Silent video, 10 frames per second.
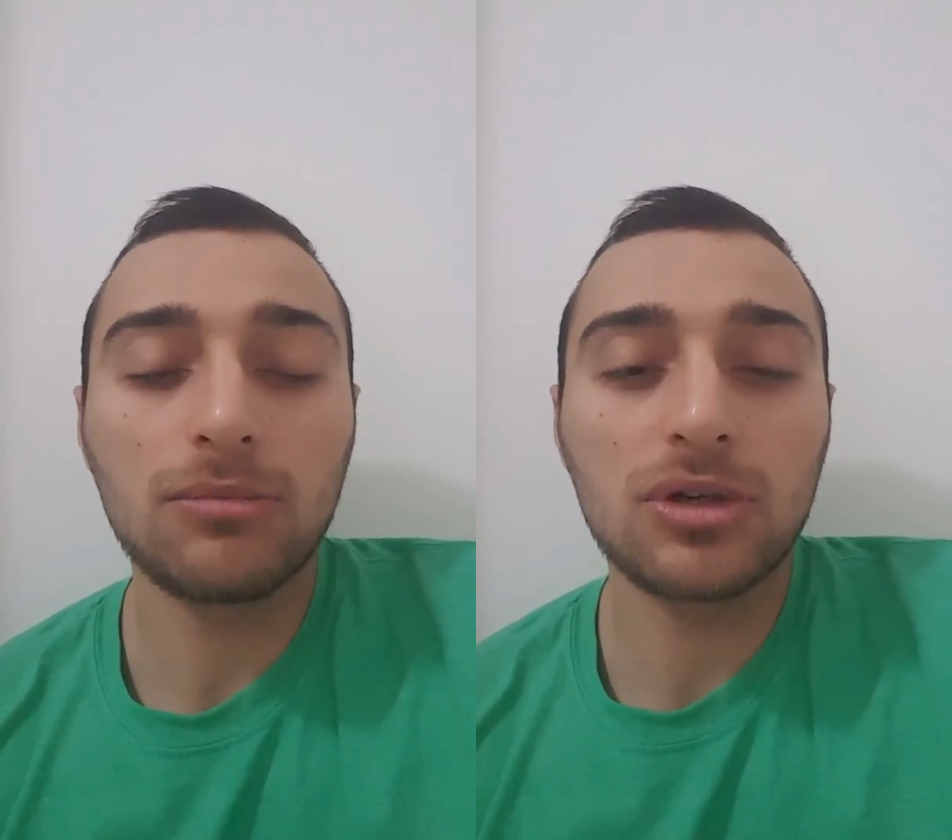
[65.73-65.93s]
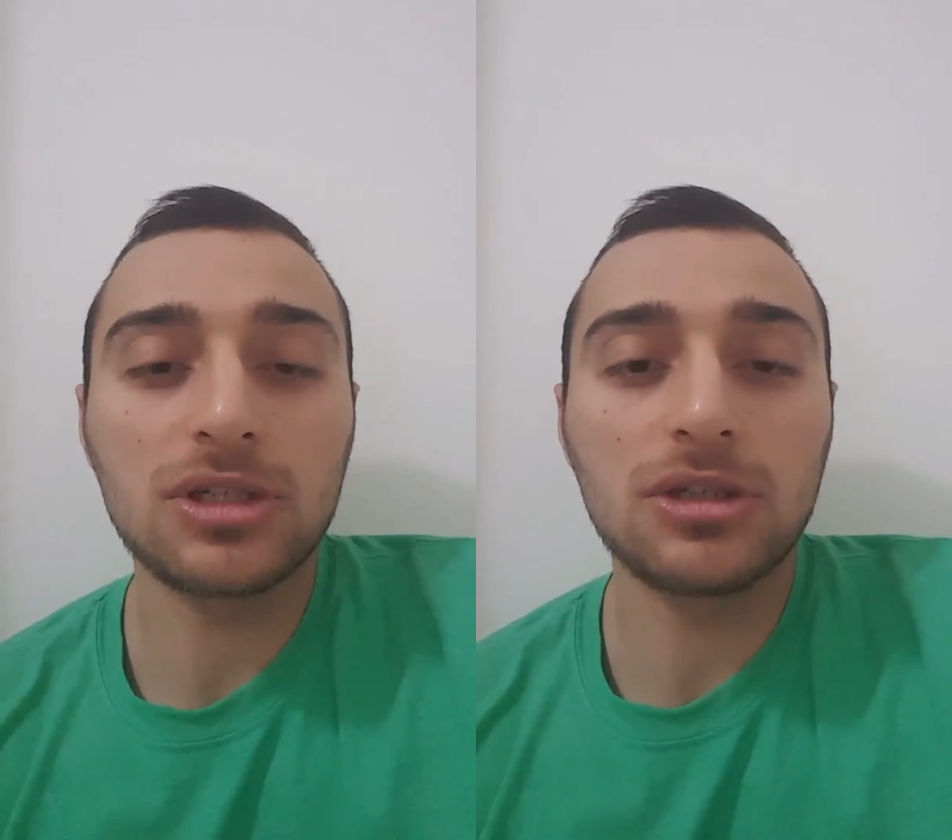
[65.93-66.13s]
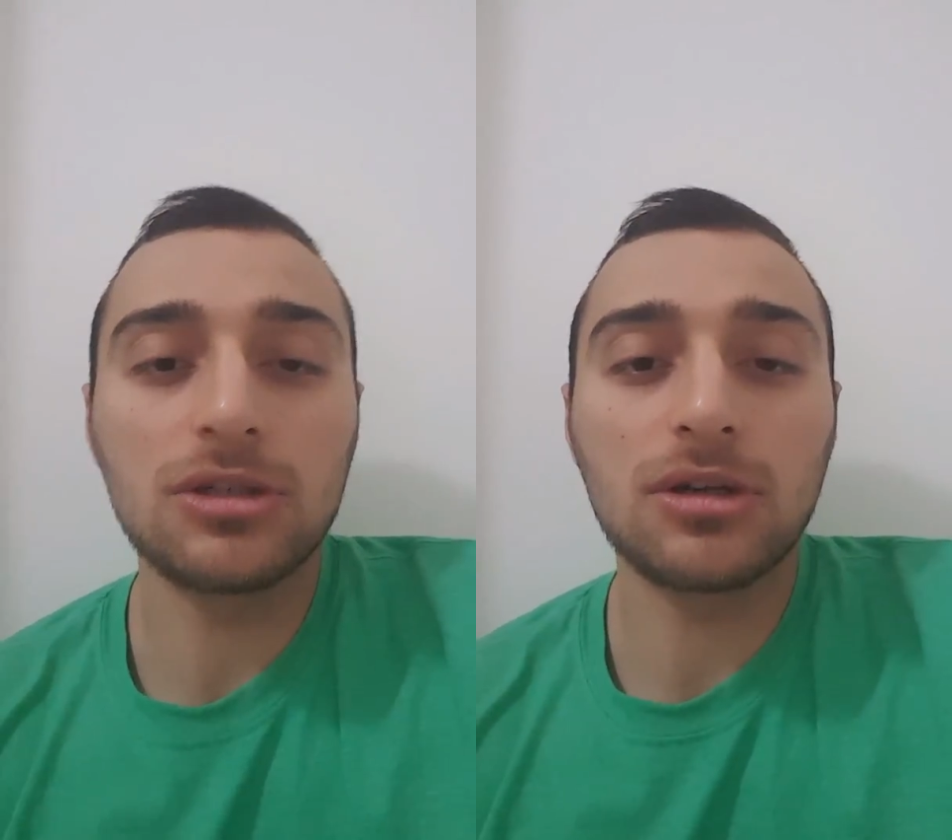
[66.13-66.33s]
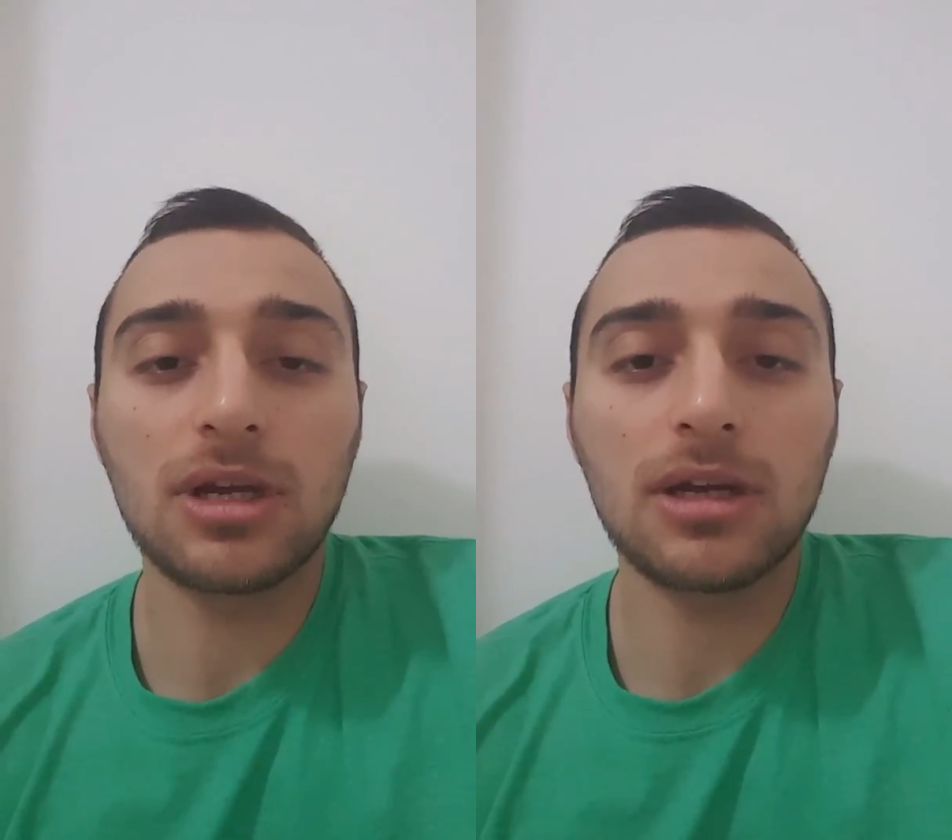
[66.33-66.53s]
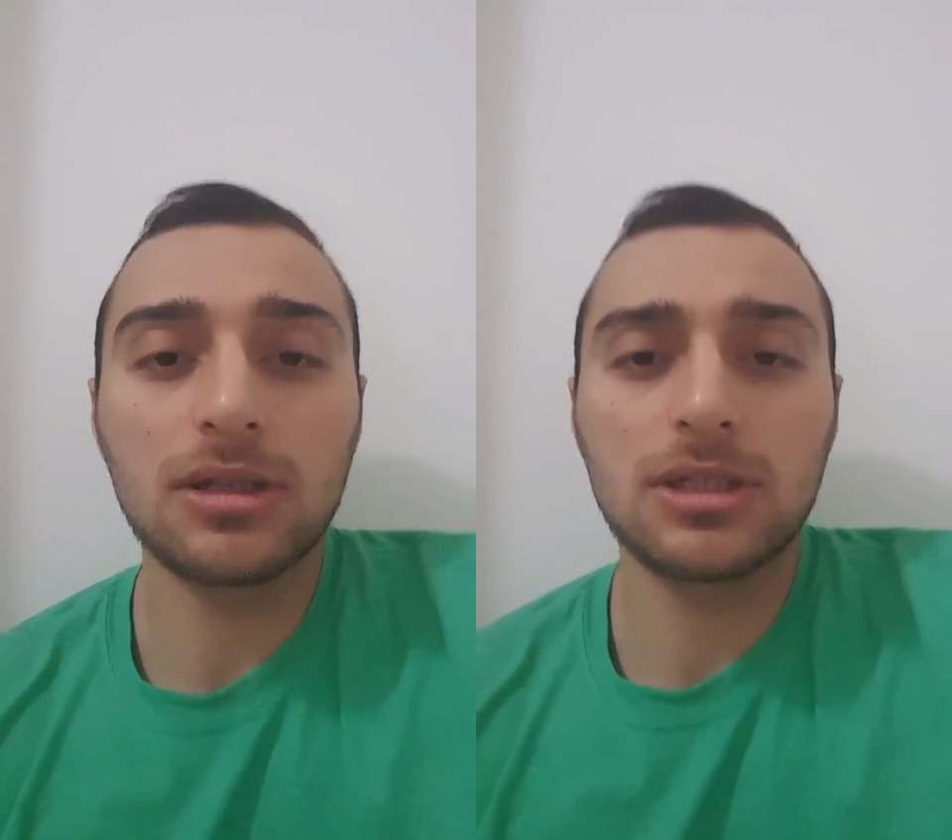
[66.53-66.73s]
procedure,
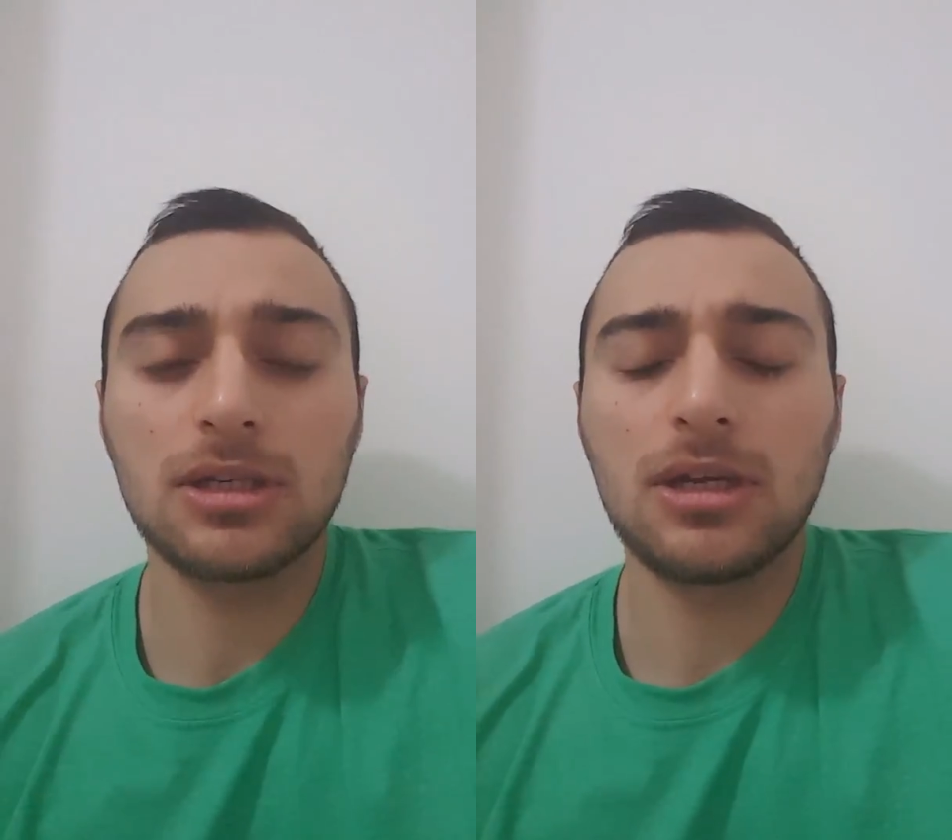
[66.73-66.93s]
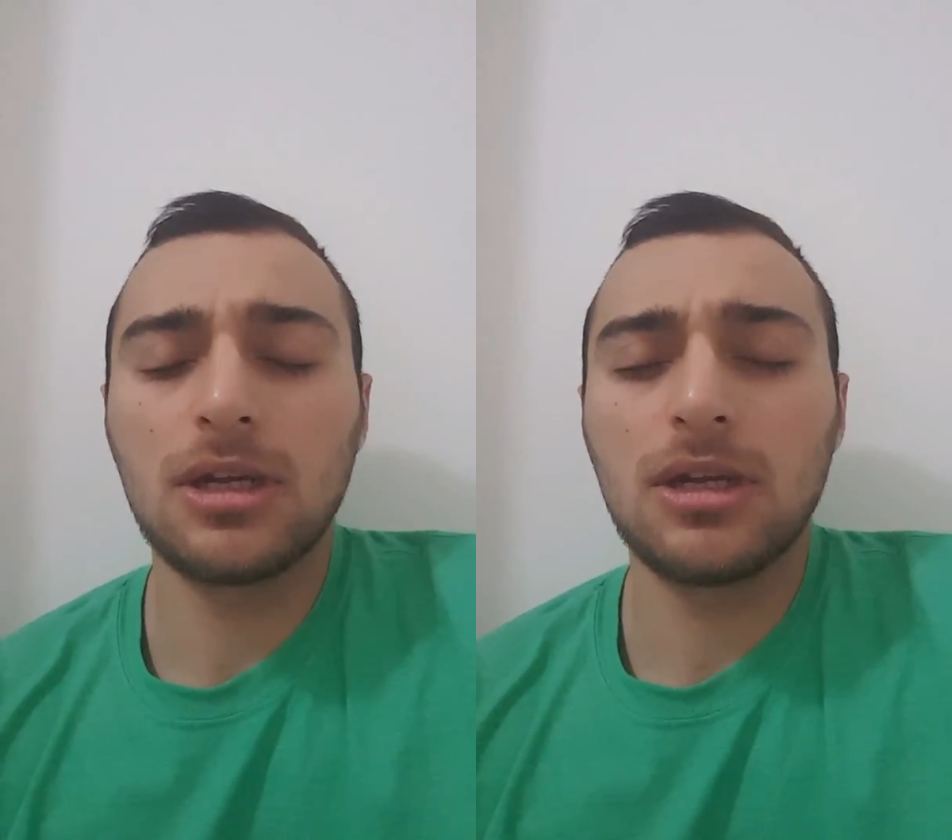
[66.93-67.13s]
that is.